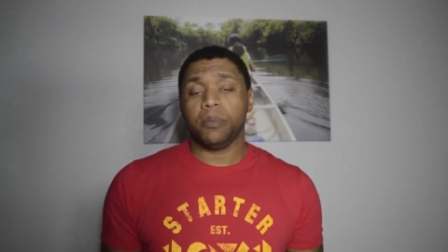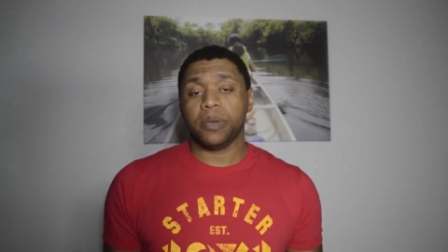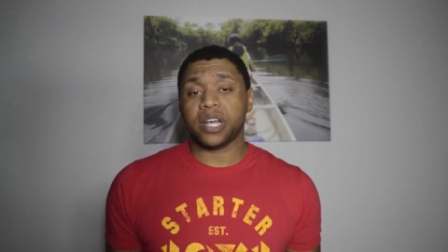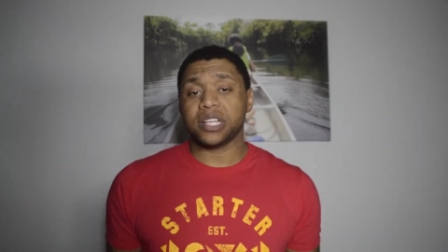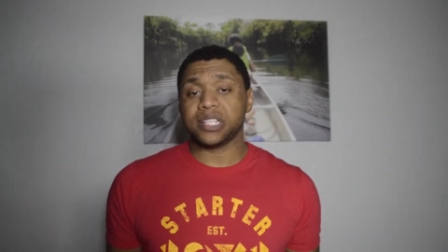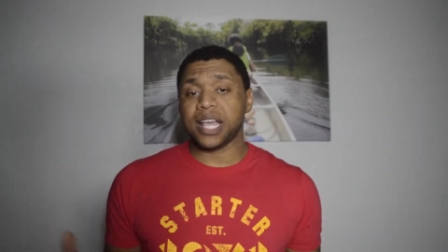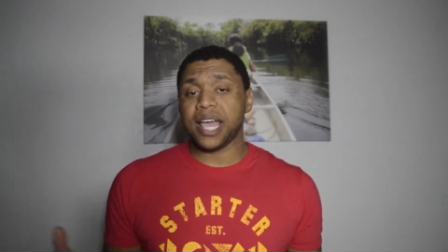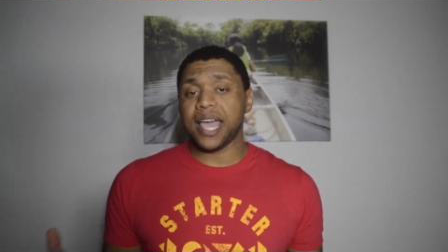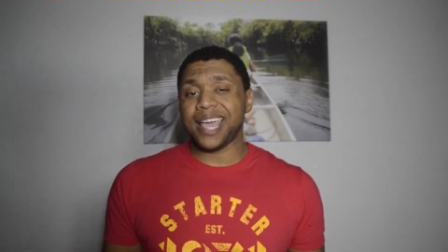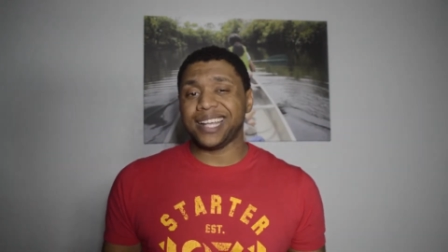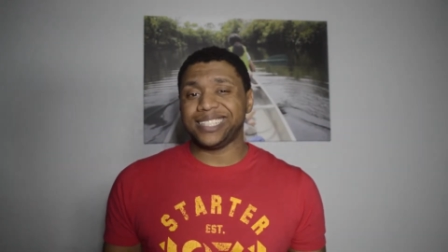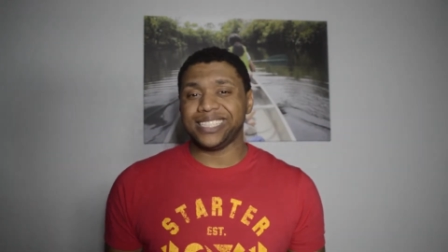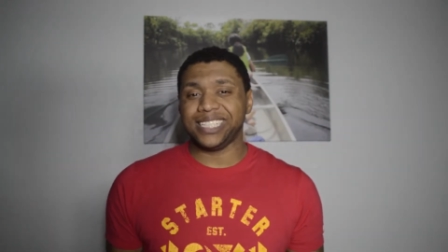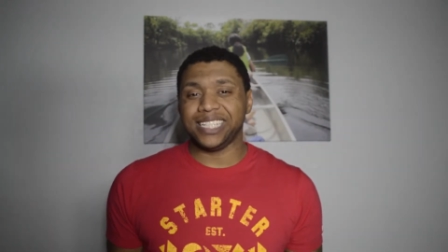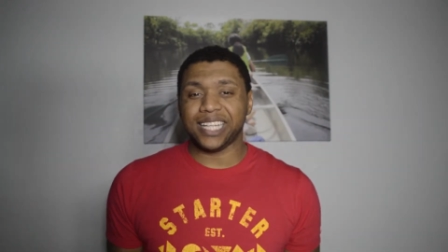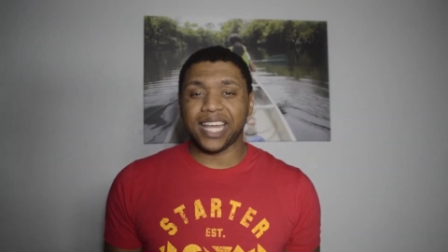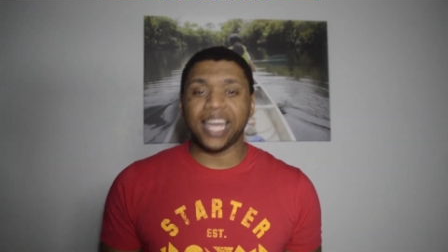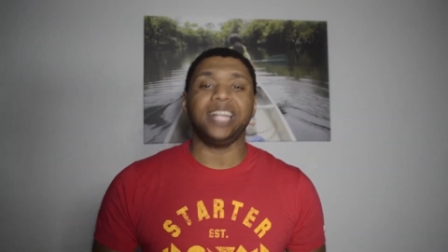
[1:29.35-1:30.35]
because I
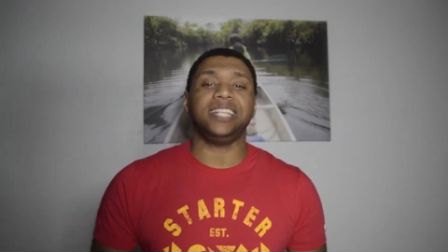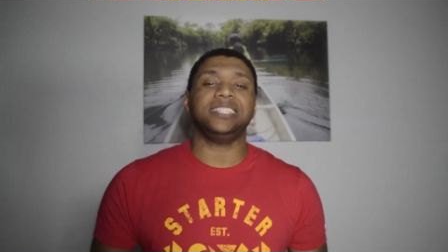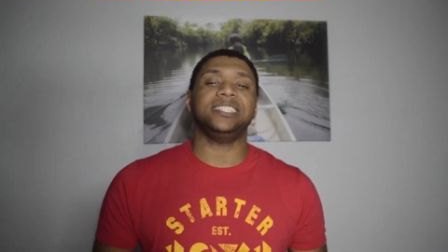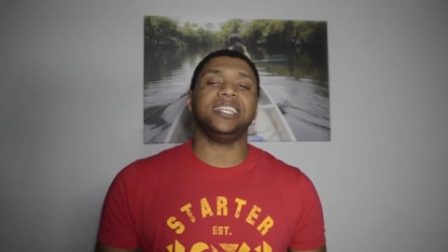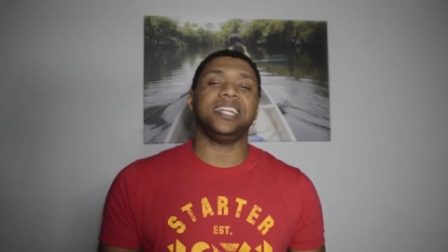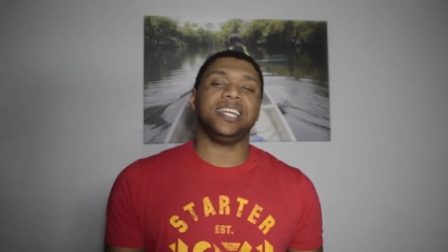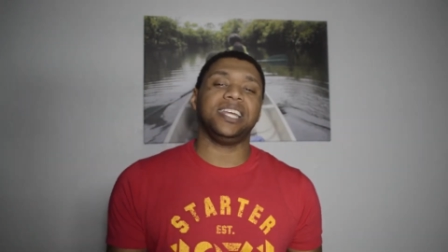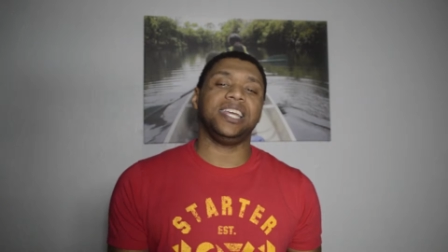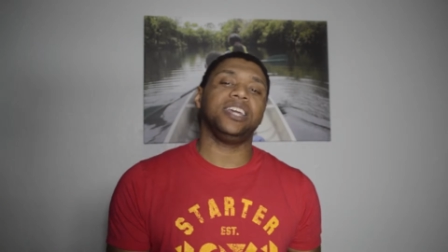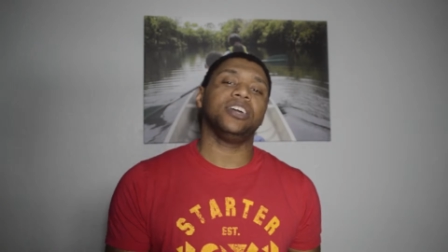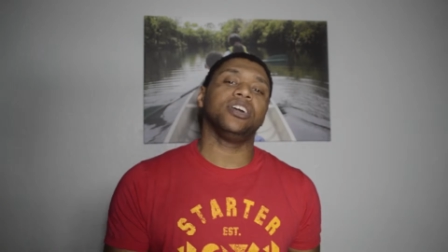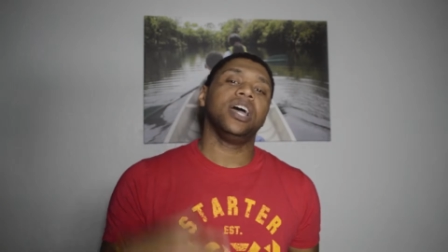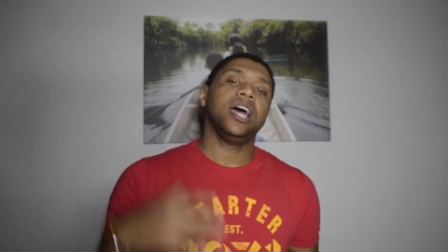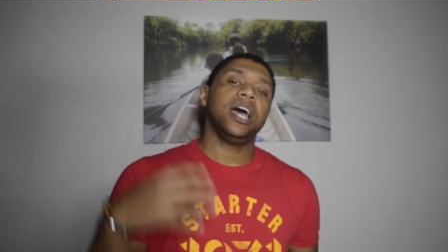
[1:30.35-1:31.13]
actually like sitting here